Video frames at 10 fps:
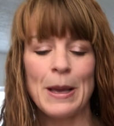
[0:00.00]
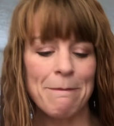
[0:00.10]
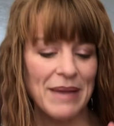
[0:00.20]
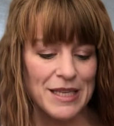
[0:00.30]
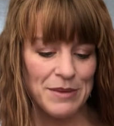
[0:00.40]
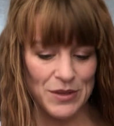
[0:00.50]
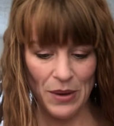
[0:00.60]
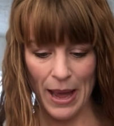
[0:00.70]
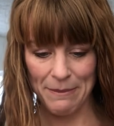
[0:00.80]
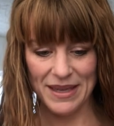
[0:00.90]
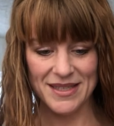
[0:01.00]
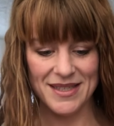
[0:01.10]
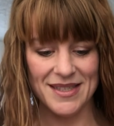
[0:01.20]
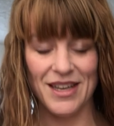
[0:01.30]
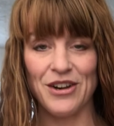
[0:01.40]
makes me so happy to
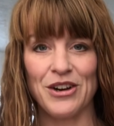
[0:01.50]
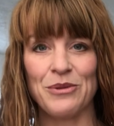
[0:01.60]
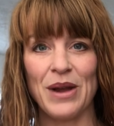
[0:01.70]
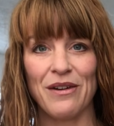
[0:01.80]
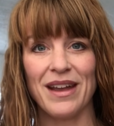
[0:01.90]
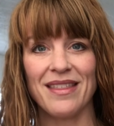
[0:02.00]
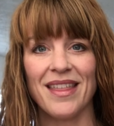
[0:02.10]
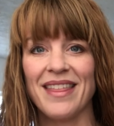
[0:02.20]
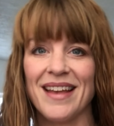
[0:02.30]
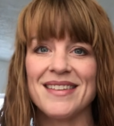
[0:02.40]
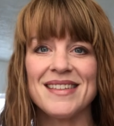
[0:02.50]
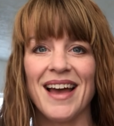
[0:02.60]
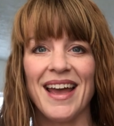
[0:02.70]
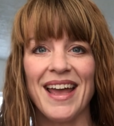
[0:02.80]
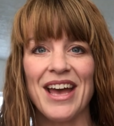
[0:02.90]
see her wearing the things that
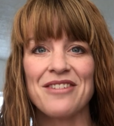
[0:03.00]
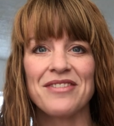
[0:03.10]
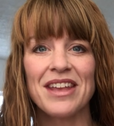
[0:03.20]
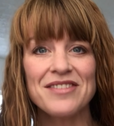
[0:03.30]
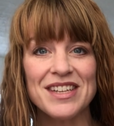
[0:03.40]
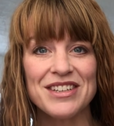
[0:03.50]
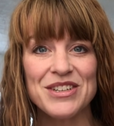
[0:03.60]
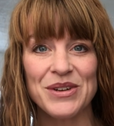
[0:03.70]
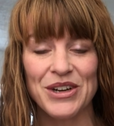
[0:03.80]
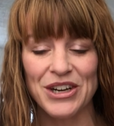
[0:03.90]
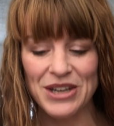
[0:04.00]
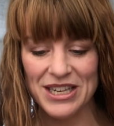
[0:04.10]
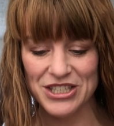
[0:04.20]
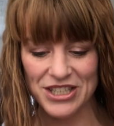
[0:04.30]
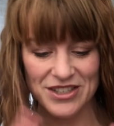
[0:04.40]
I have gifted to her
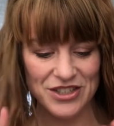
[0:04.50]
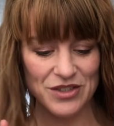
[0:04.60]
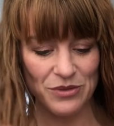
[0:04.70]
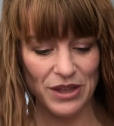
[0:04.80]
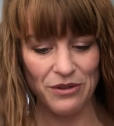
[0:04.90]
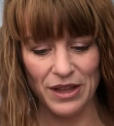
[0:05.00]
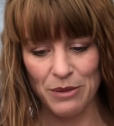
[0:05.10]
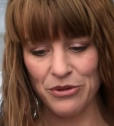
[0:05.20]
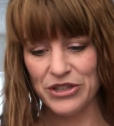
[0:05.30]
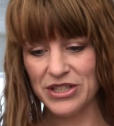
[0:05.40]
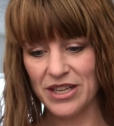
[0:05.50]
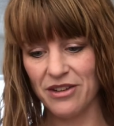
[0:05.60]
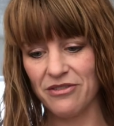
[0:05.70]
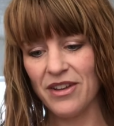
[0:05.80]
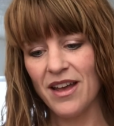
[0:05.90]
and she's just really really appreciative